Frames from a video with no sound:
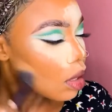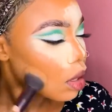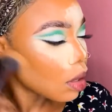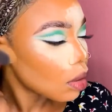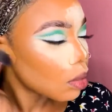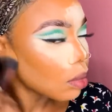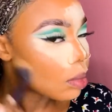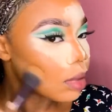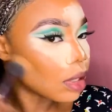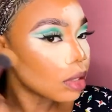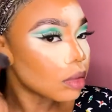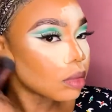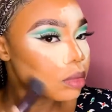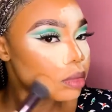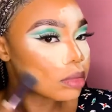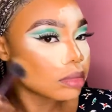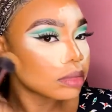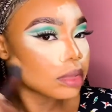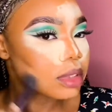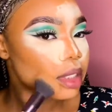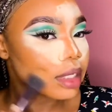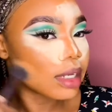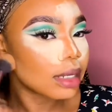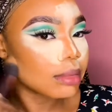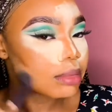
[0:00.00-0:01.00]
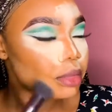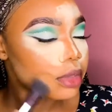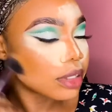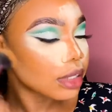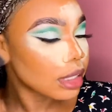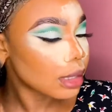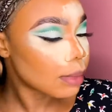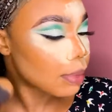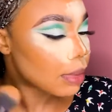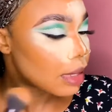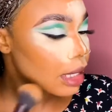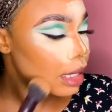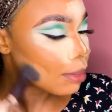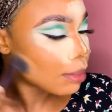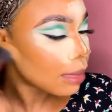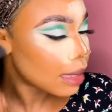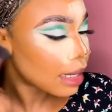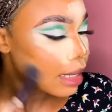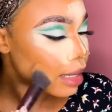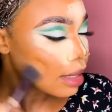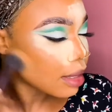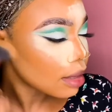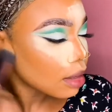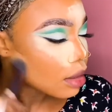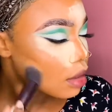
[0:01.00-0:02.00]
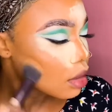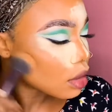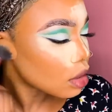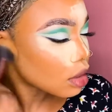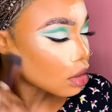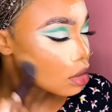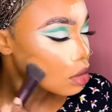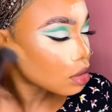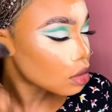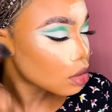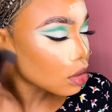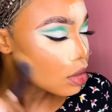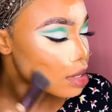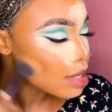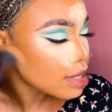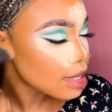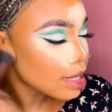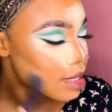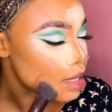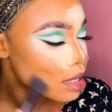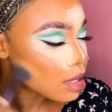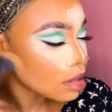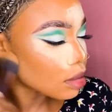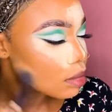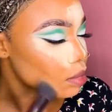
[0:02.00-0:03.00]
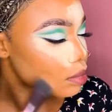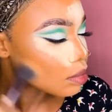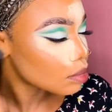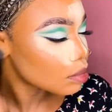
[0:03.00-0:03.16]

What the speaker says: well, till I'm done applying my contour setting.